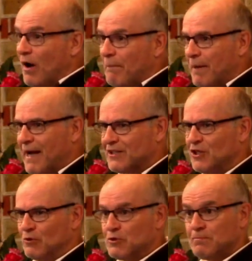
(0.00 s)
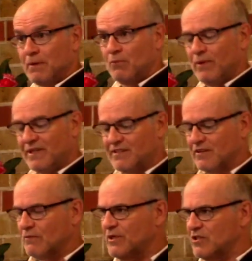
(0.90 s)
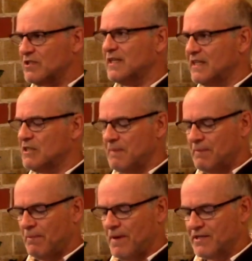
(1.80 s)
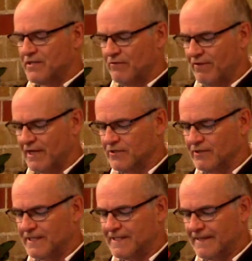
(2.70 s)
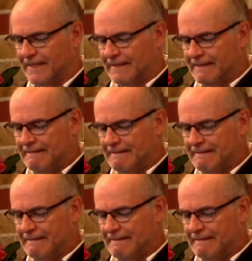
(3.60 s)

bad news, but we just need to be prepared to reflect on this, I think.